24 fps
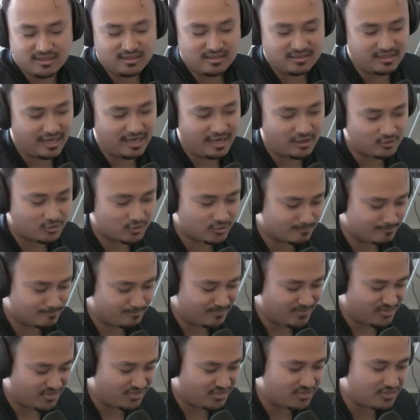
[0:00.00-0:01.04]
The outer
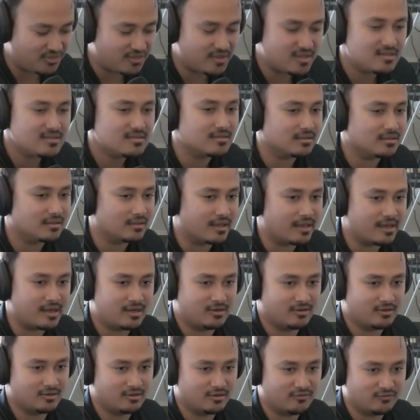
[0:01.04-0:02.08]
thin
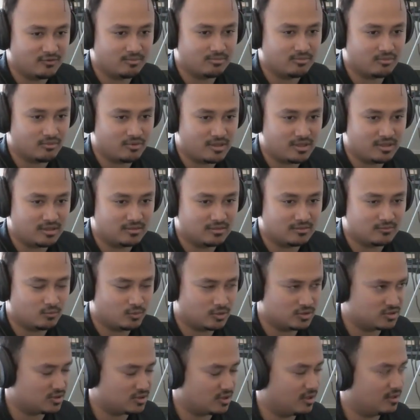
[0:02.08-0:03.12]
layer of your brain,
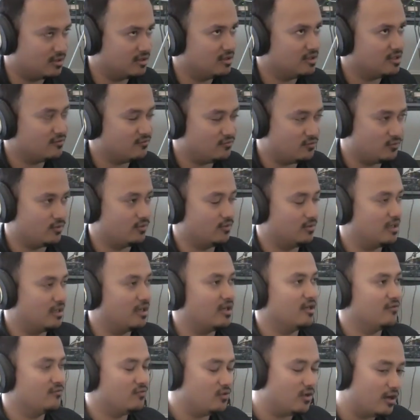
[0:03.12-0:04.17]
which I think if you yeah
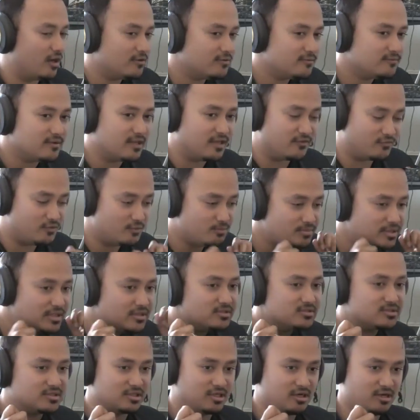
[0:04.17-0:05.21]
if you un if you
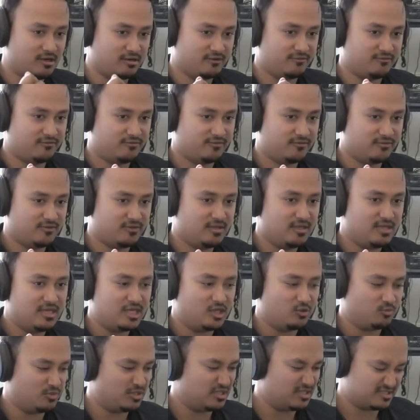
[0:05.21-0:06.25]
peeled it off, it
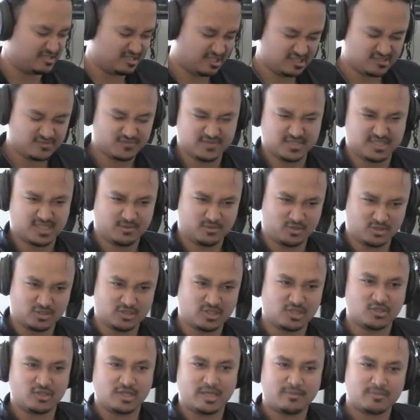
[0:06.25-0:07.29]
would be the size of a dinner,
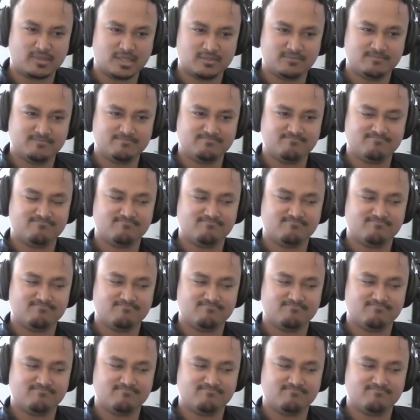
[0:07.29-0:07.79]
dinner napkin.